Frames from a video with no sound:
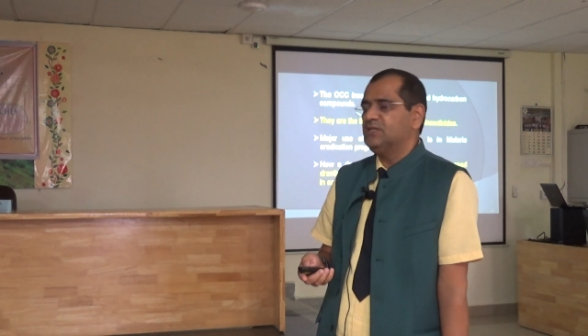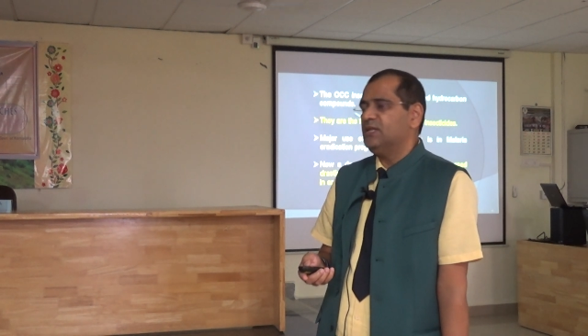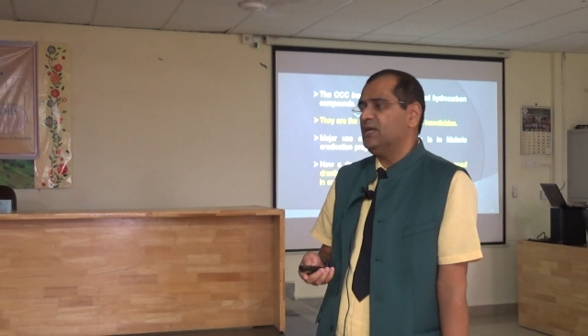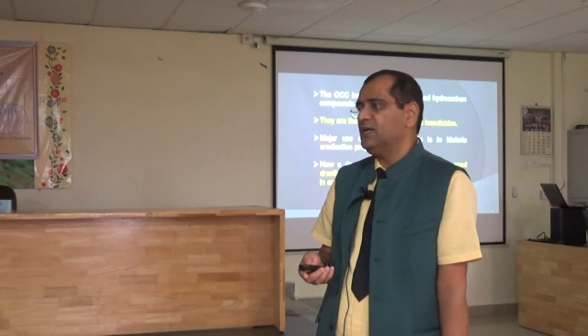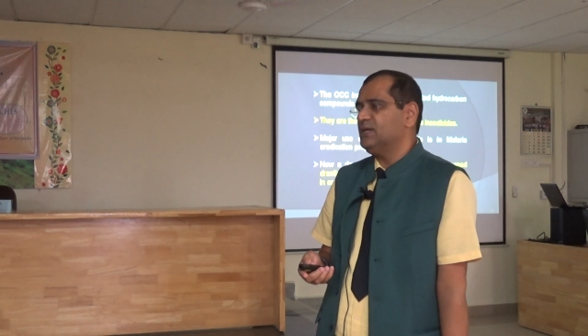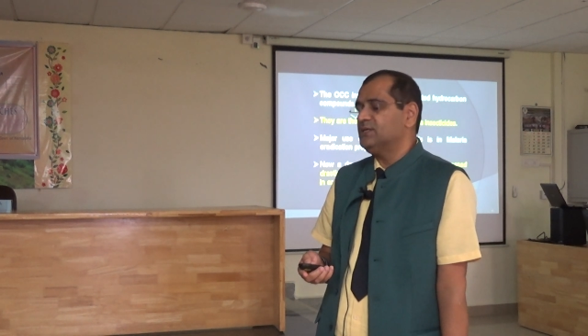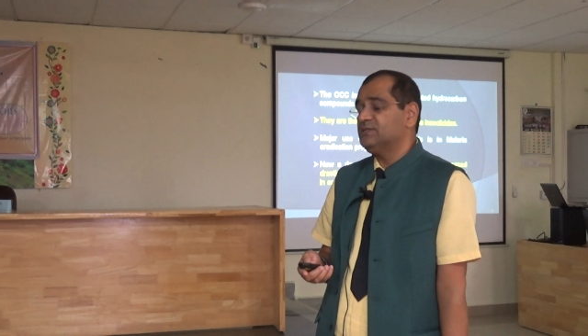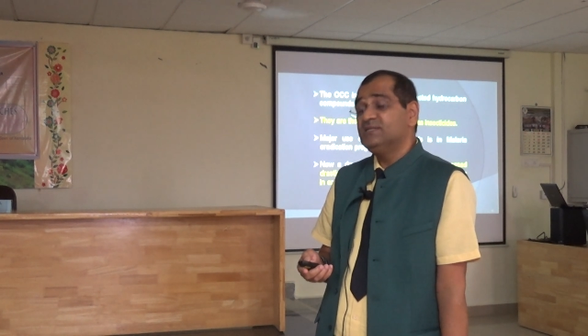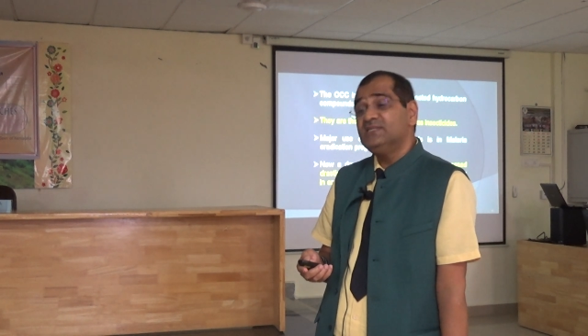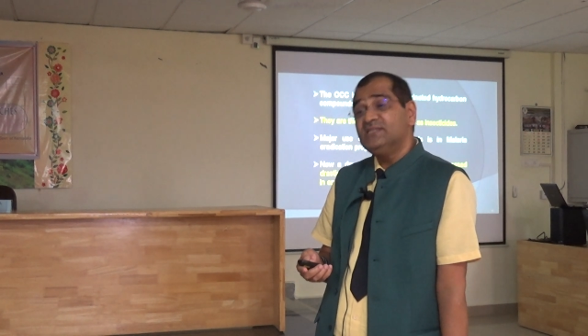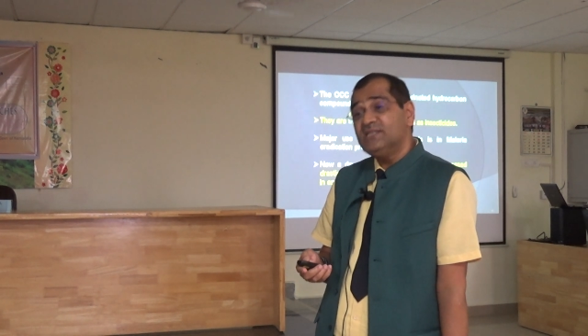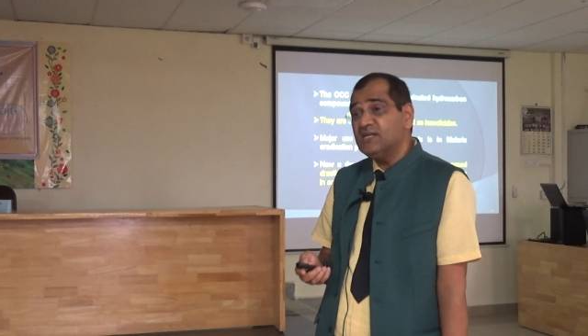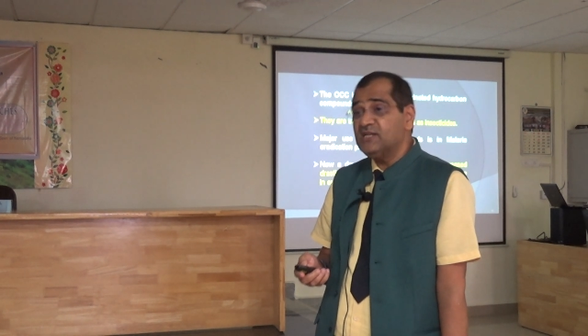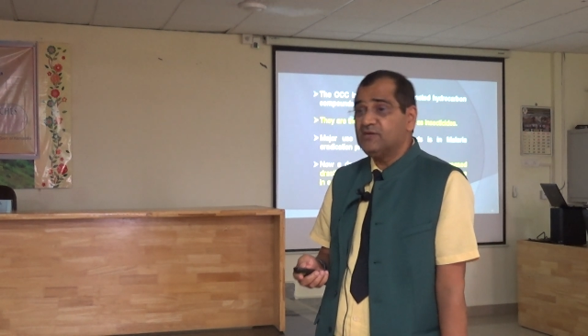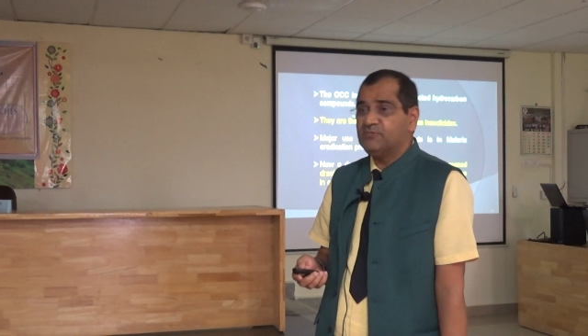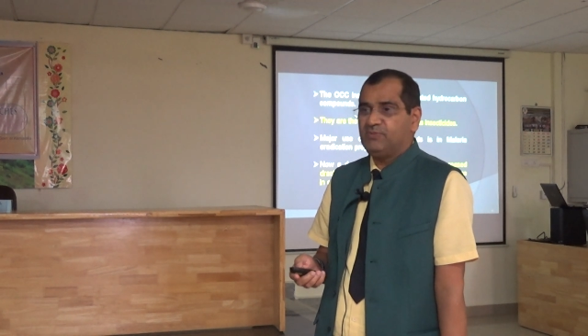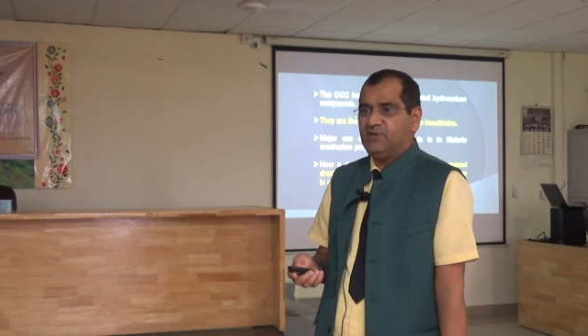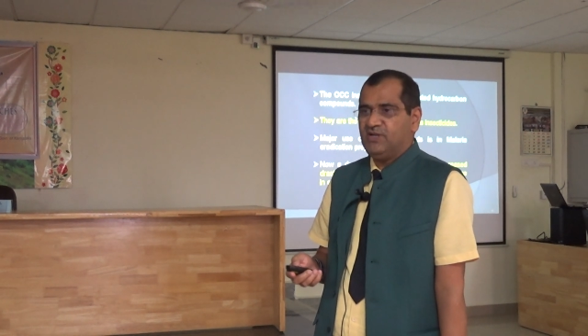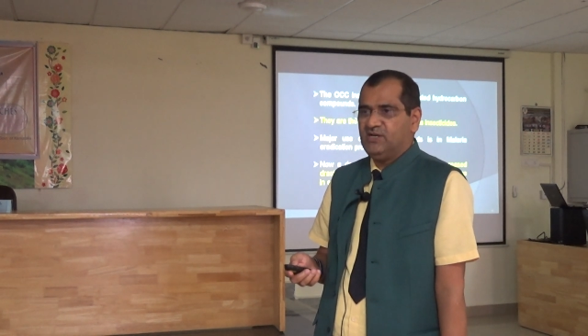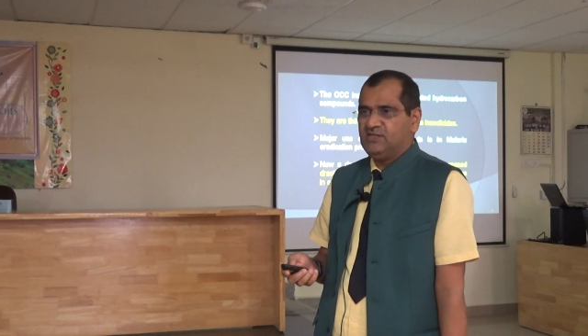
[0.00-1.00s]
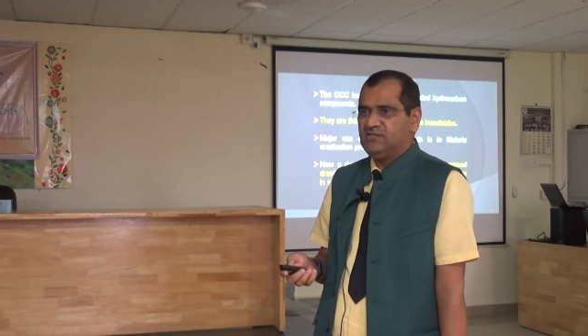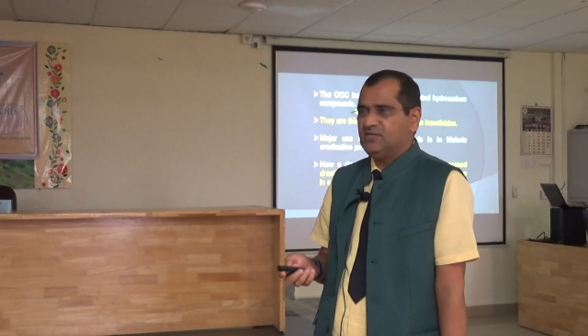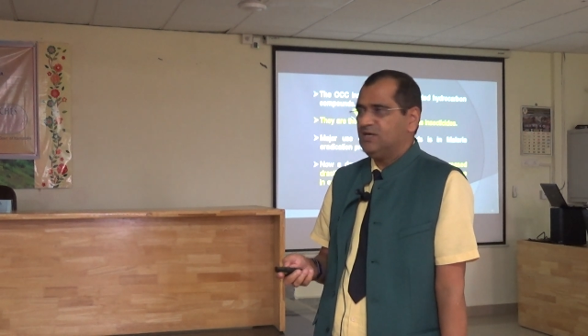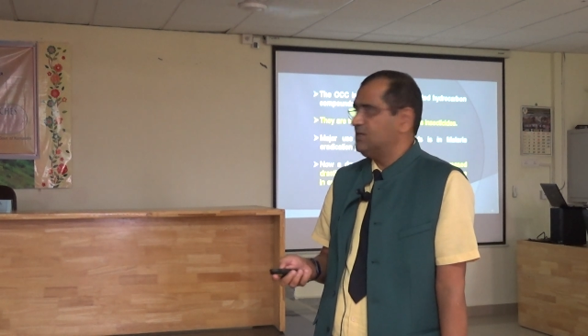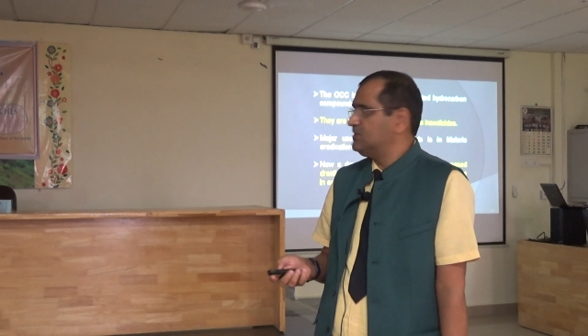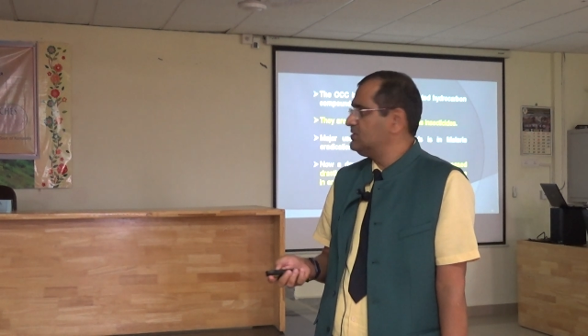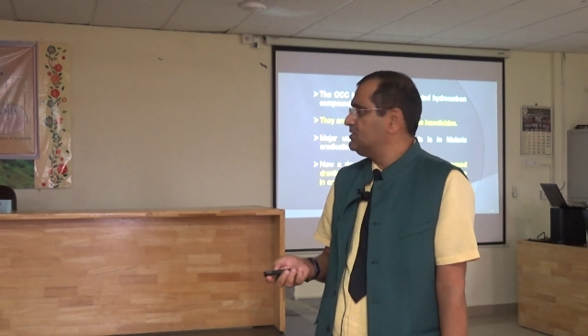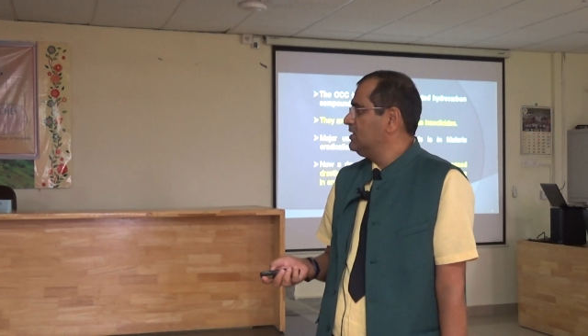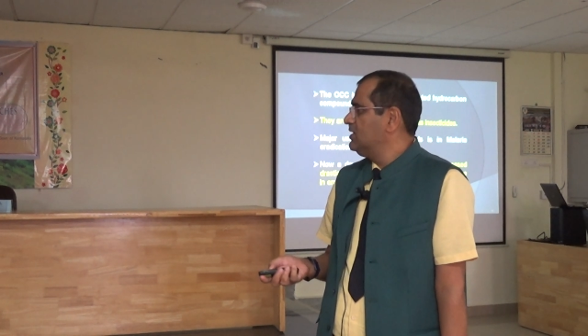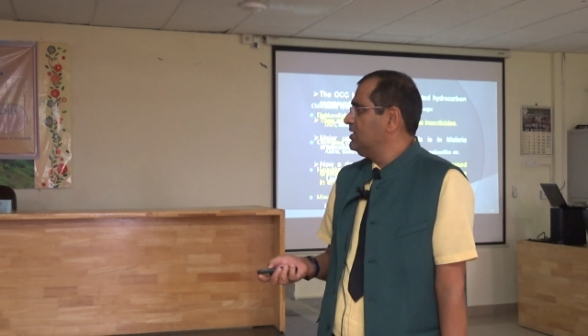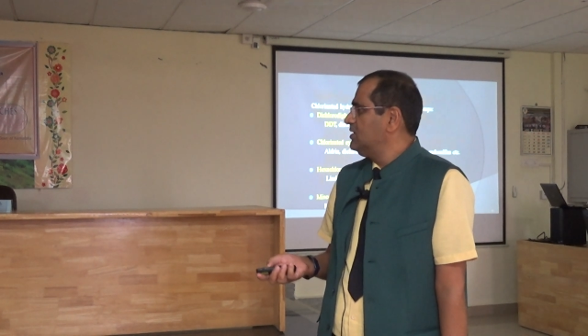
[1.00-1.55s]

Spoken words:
like synthetic pyrethroids,